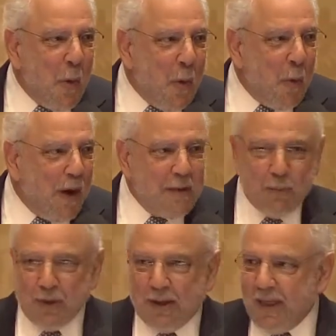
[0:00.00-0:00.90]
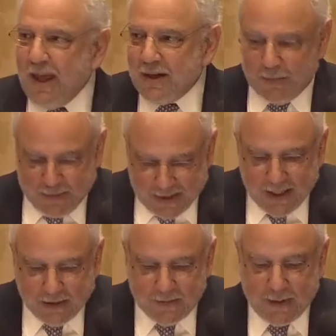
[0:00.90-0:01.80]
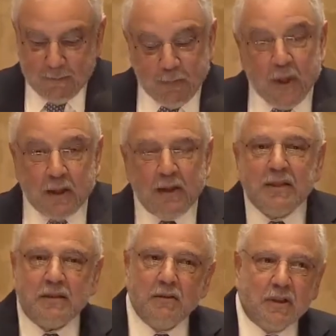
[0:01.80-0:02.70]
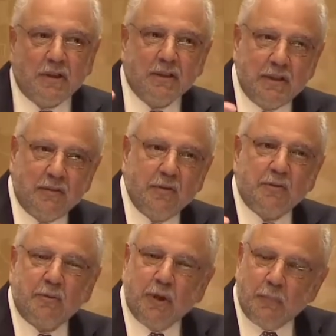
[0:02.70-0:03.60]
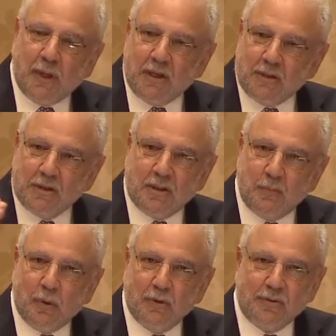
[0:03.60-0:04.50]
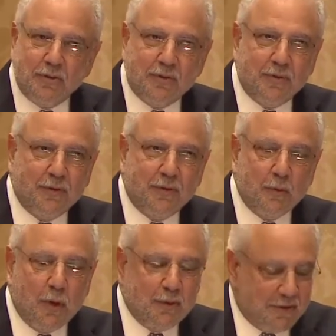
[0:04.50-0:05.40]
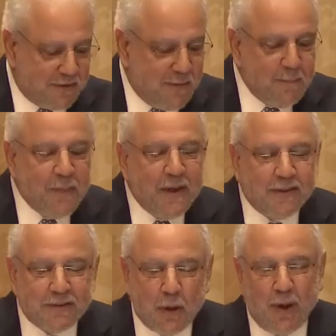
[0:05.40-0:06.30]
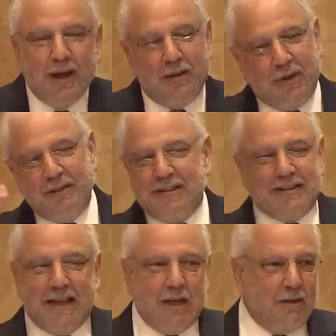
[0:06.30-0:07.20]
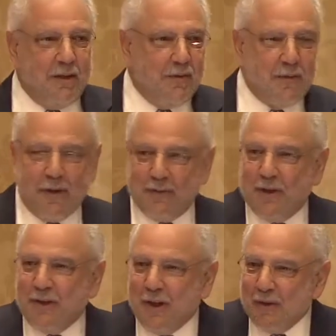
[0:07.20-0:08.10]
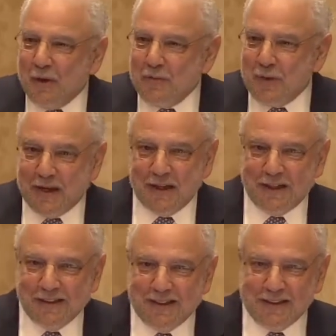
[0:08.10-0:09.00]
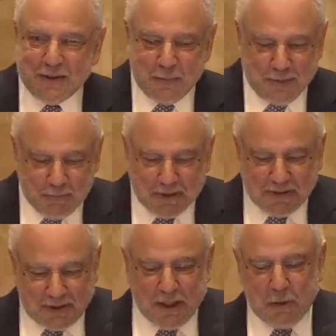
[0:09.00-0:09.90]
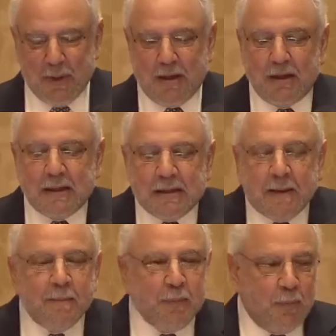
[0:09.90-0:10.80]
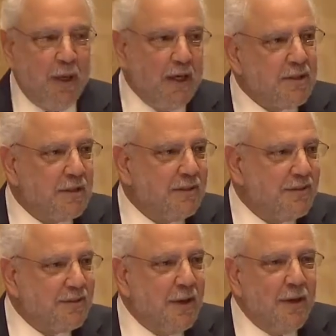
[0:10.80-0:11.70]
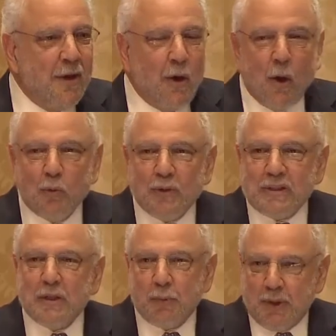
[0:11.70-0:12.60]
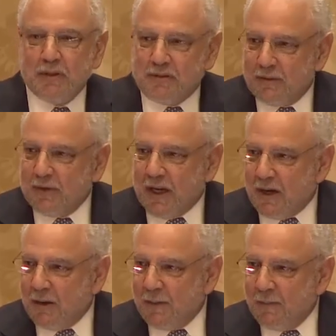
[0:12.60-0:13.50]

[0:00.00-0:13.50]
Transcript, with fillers: why bring that up? In any event, let's look at the difference between patients and persons for a few moments. So I have, this is not a, a, a, a finite list, but, but to think about it. Patients are recipients of care.